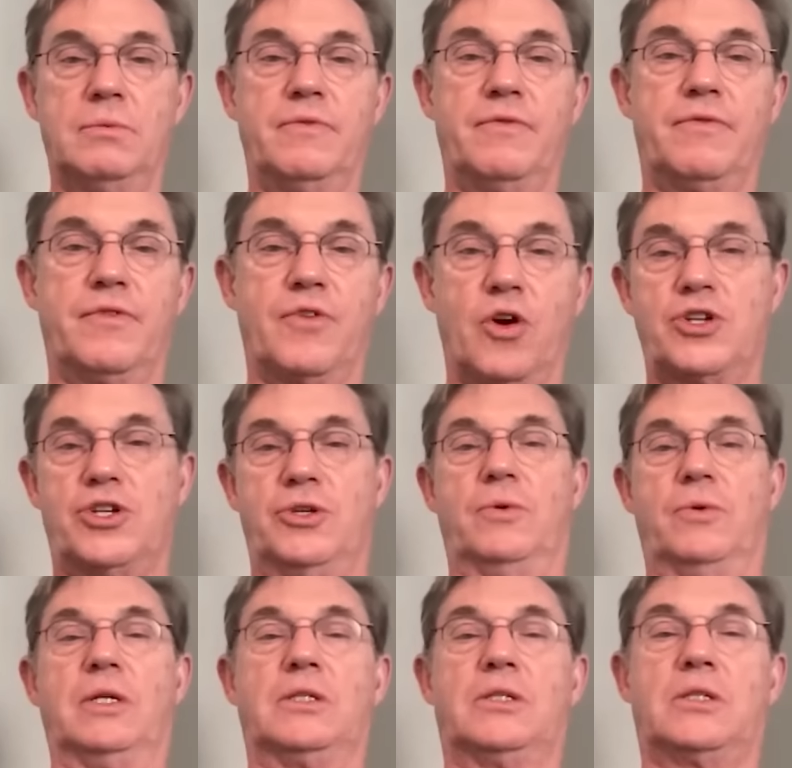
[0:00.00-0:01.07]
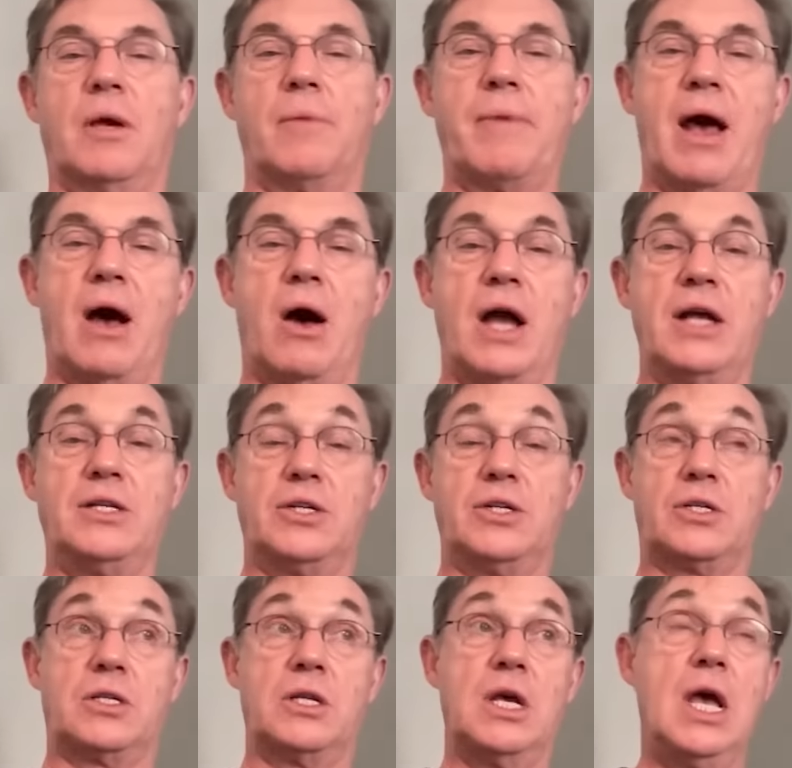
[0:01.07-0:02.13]
virtuous somehow i
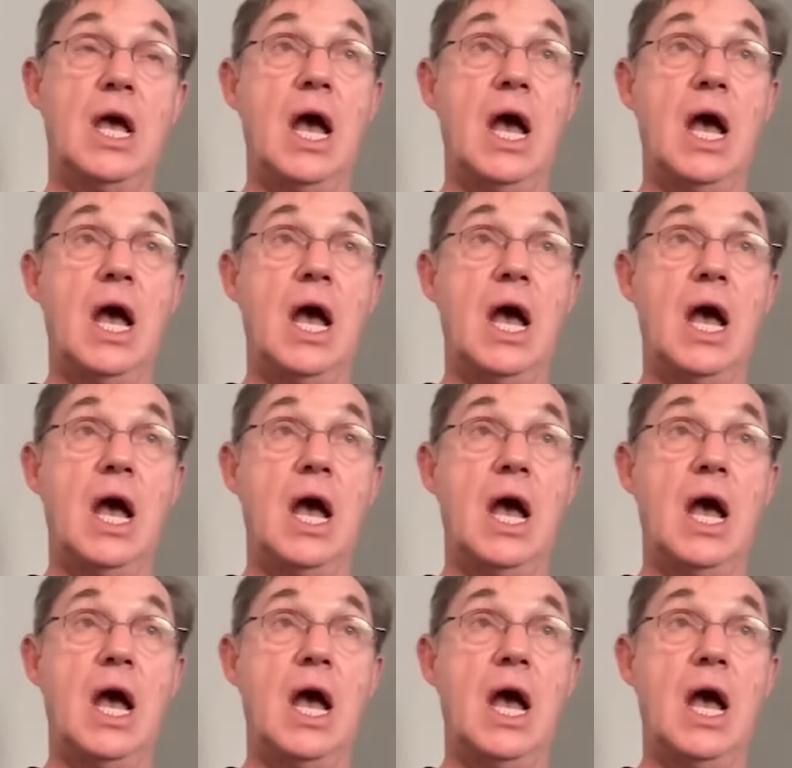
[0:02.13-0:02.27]
just